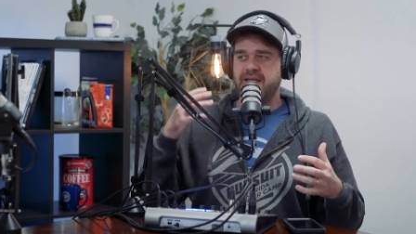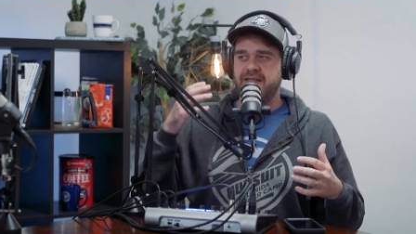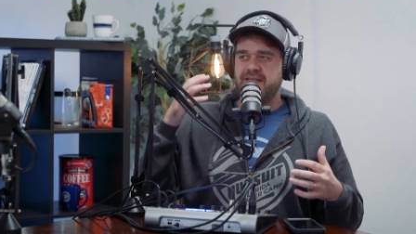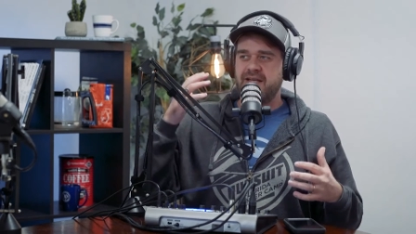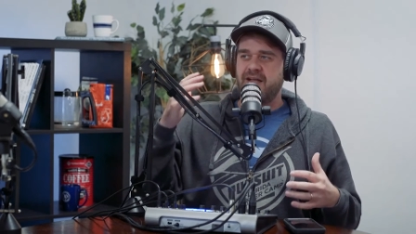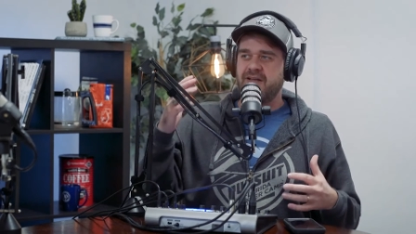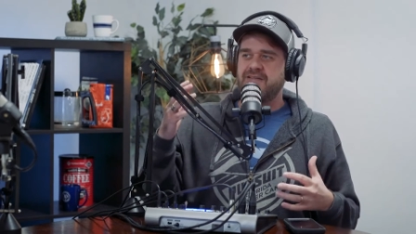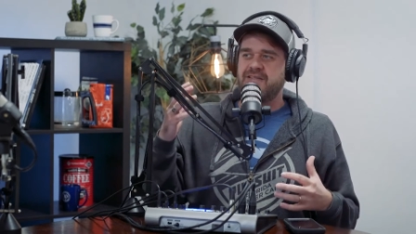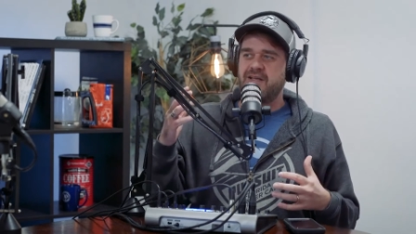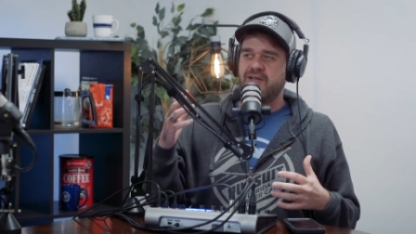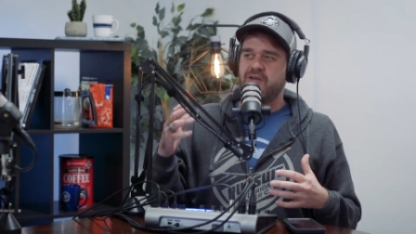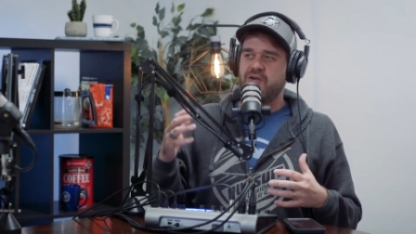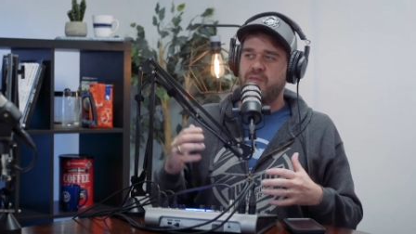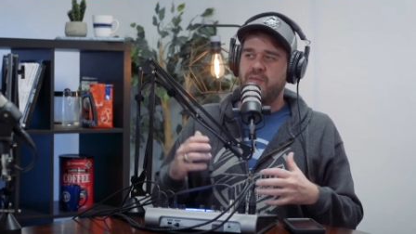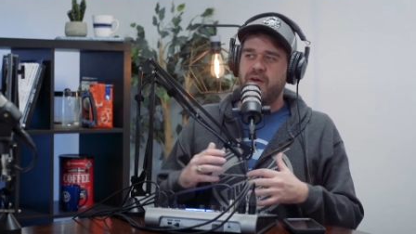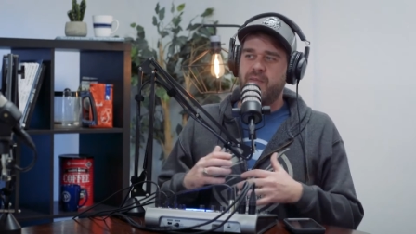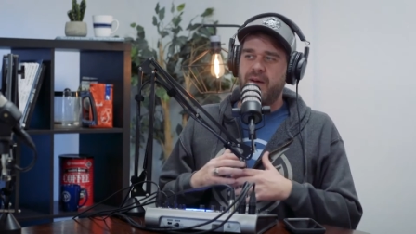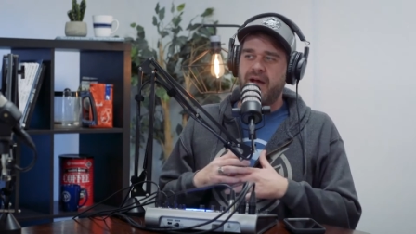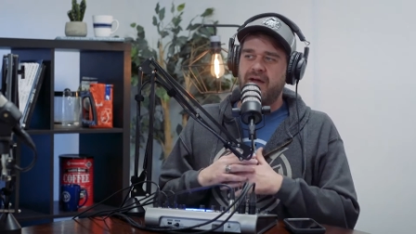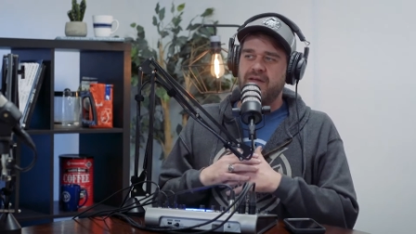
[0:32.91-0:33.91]
Tell us a little
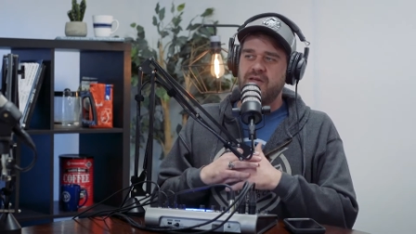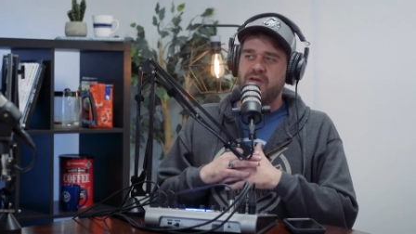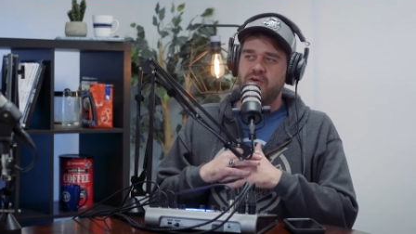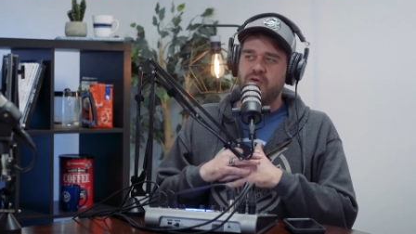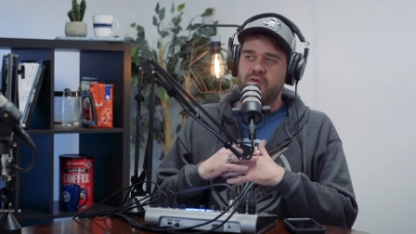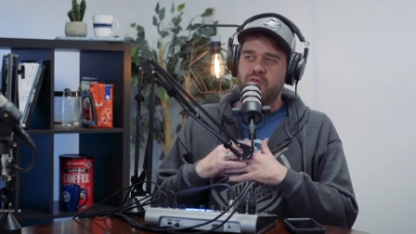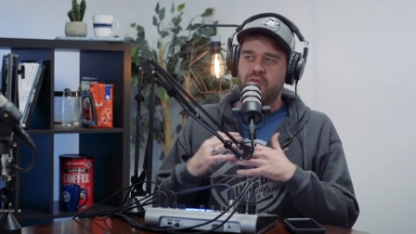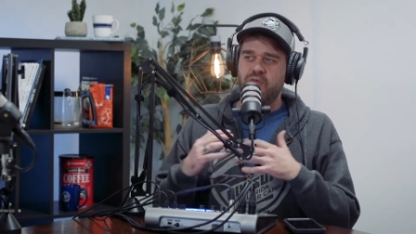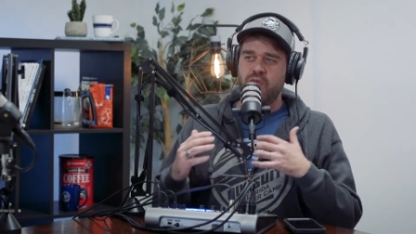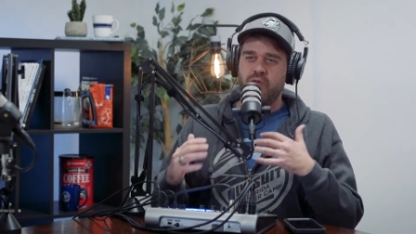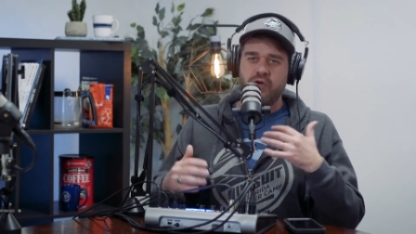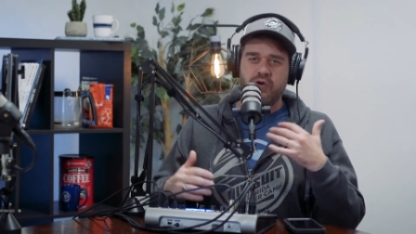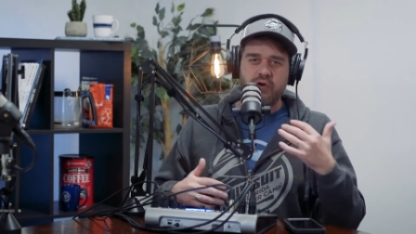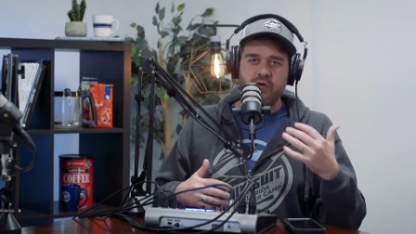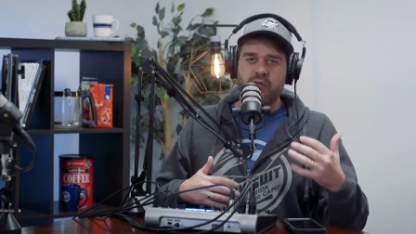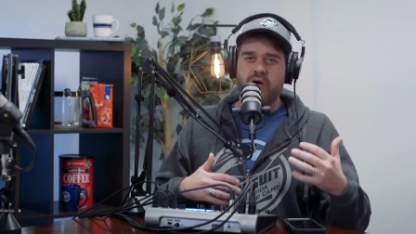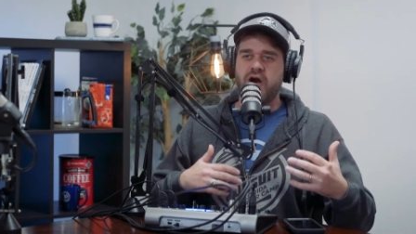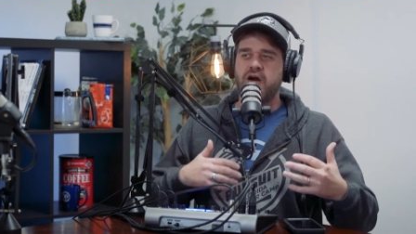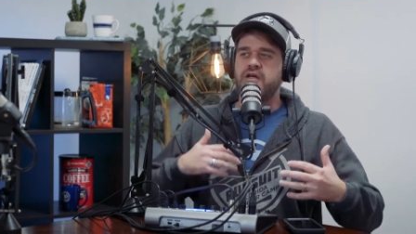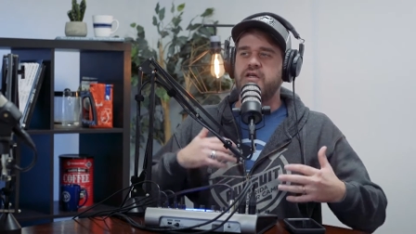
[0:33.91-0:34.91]
bit about you.
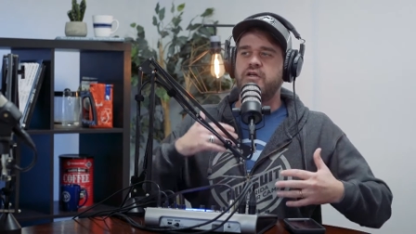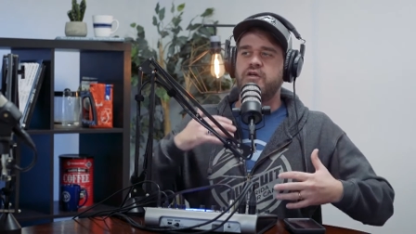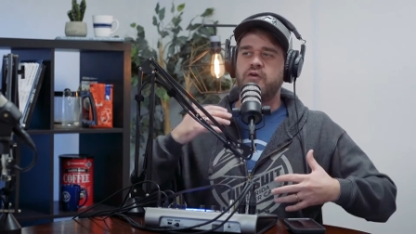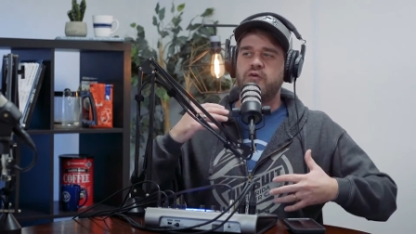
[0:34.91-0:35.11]
Who are you?